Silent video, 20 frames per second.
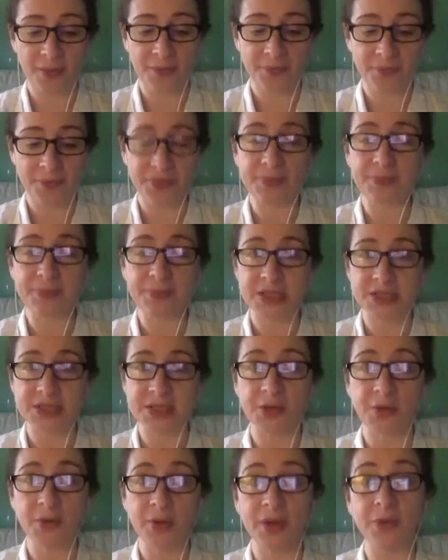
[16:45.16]
the
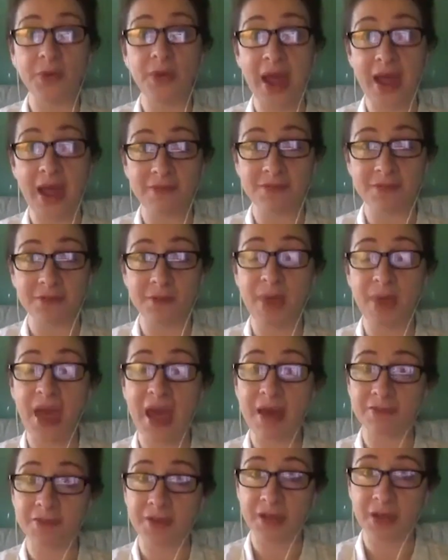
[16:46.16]
patient who had arrived from
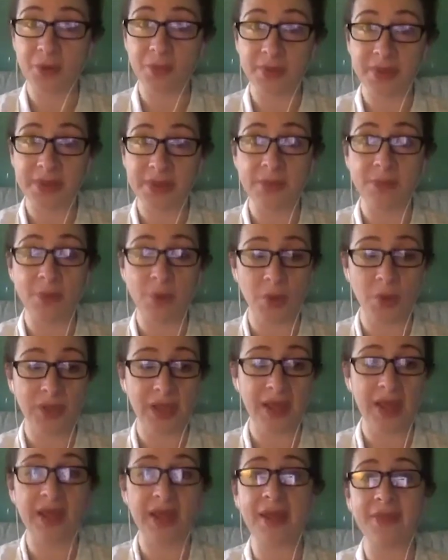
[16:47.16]
Africa with
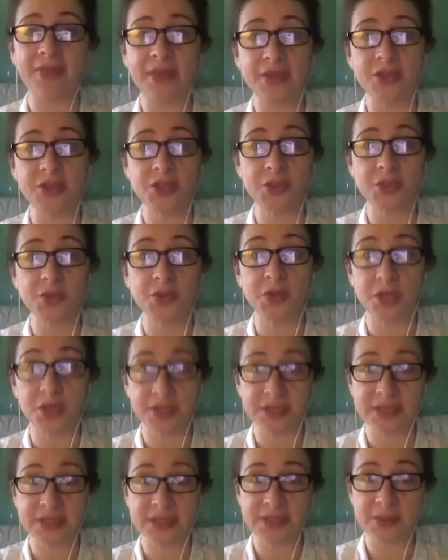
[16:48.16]
Ebola, and then 2
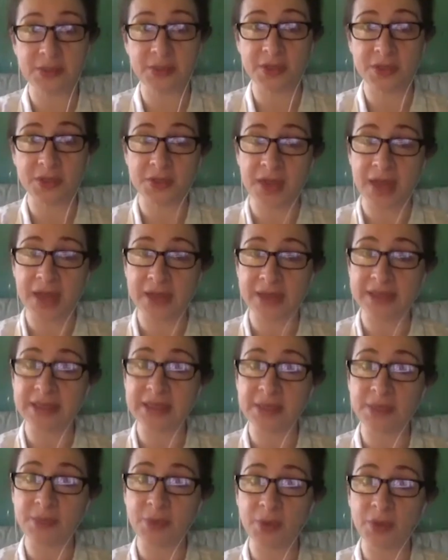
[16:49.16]
nurses who contracted
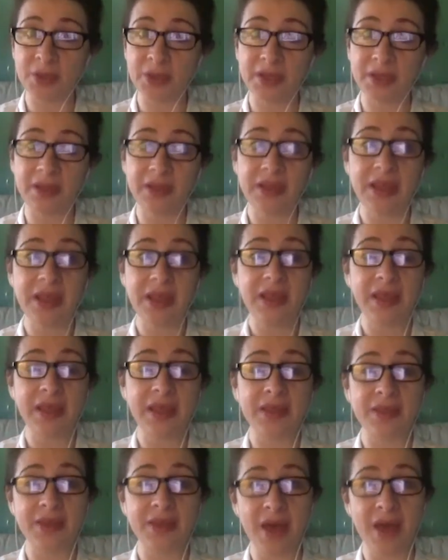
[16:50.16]
Ebola
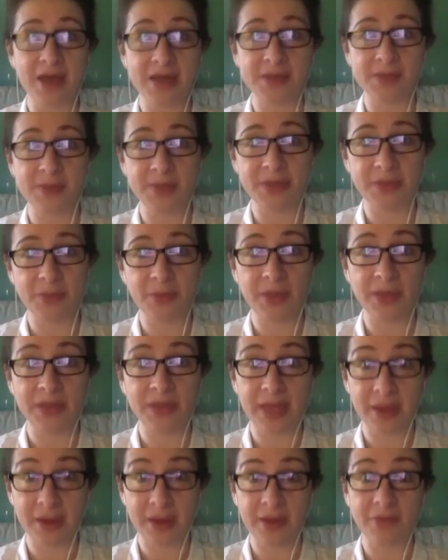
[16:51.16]
in the hospital while
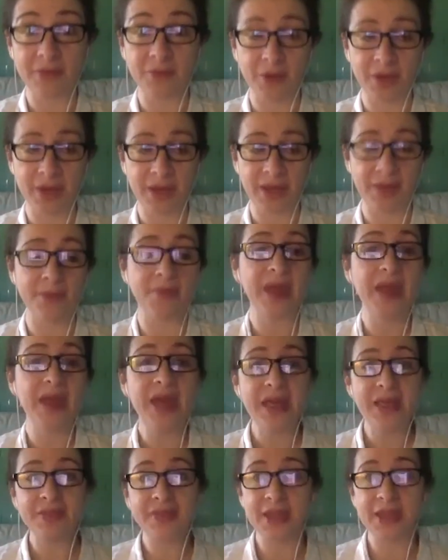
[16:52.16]
caring for him.
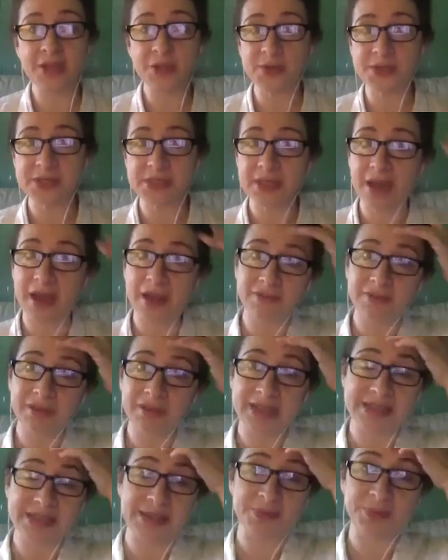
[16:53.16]
They'd used
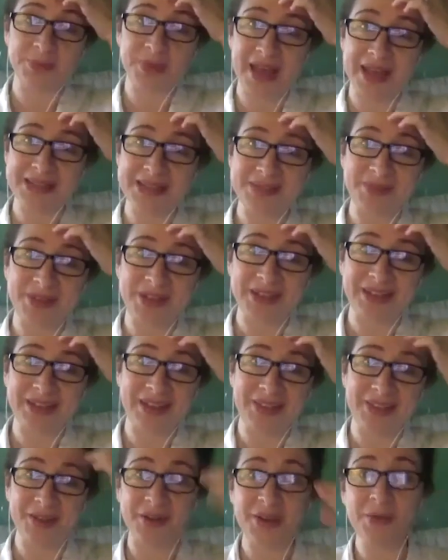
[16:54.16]
convalescent plasma
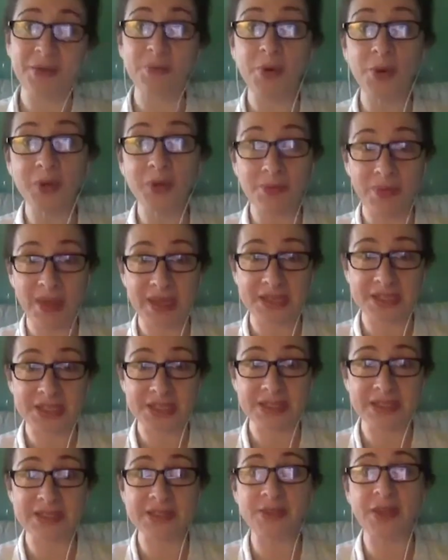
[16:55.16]
on their Ebola
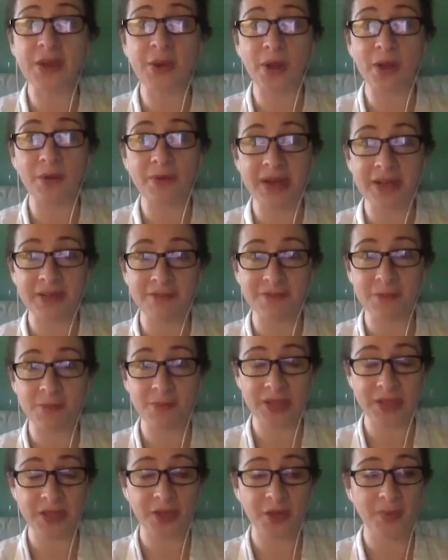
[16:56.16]
patients. They were already
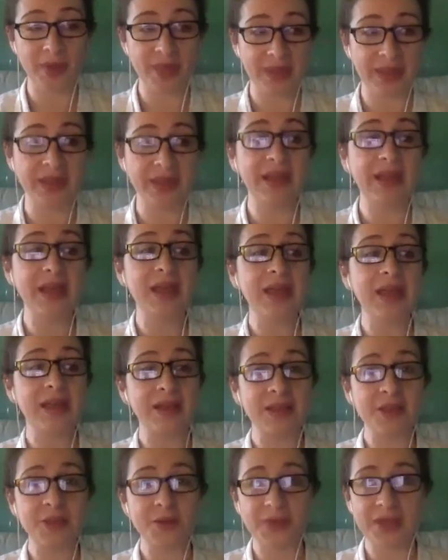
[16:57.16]
familiar with it.
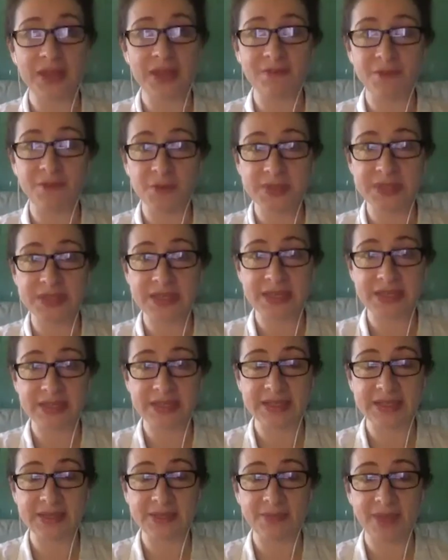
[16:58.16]
You know, they infused it
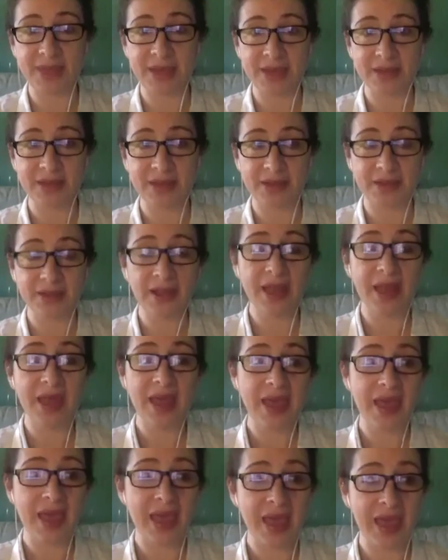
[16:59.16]
into Michael,
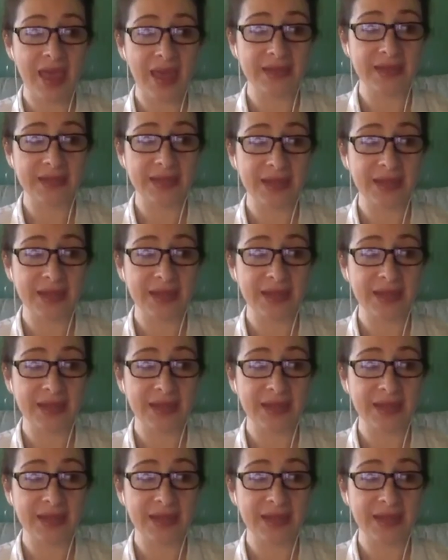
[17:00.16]
and